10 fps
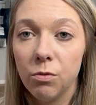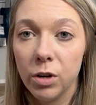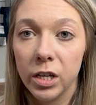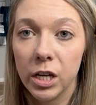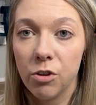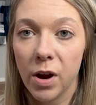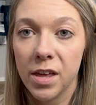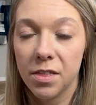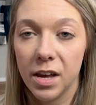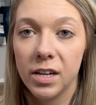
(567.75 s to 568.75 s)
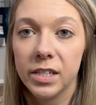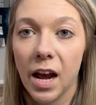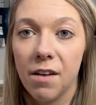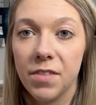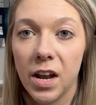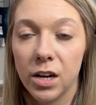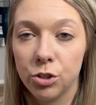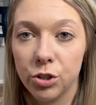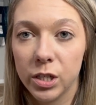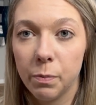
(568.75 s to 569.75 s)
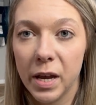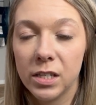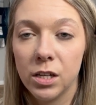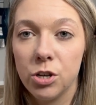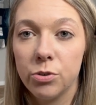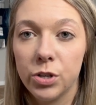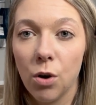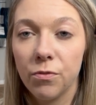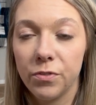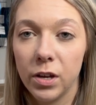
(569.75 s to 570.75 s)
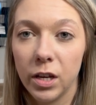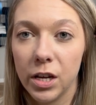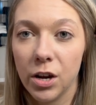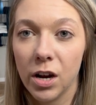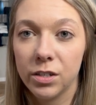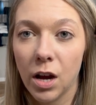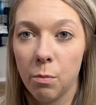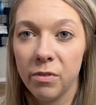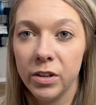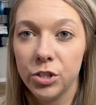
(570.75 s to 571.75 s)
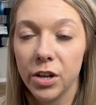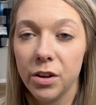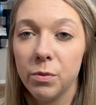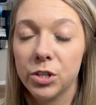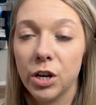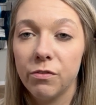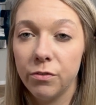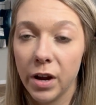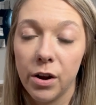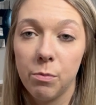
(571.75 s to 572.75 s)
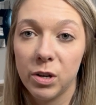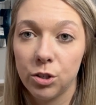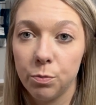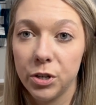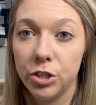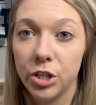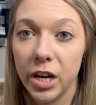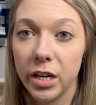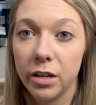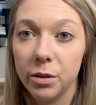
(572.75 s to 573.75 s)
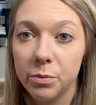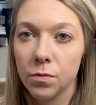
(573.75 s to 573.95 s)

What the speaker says: really great thing to have that extra space and you don't feel like you're on top of each other, which I very much appreciated.